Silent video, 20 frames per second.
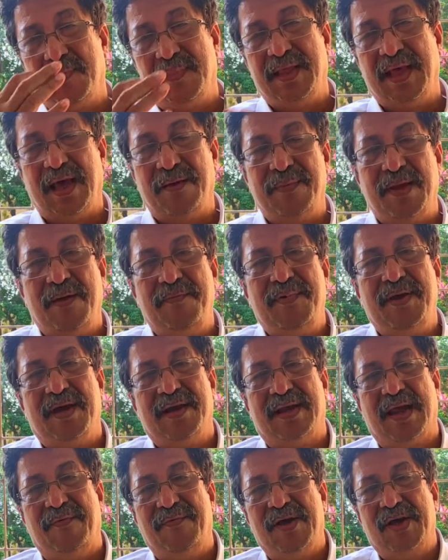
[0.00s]
there may be
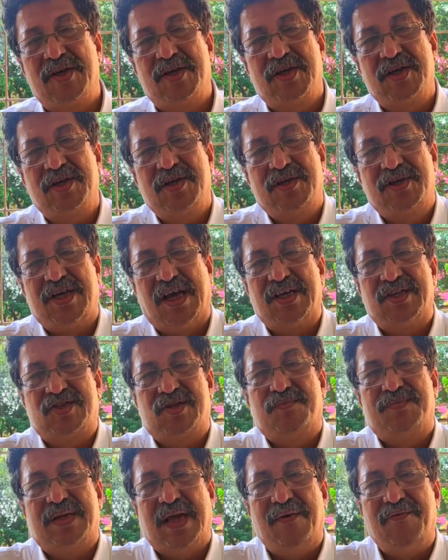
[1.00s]
a chance
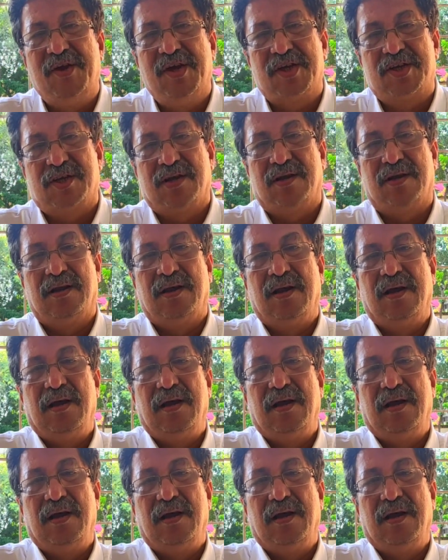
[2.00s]
of deviation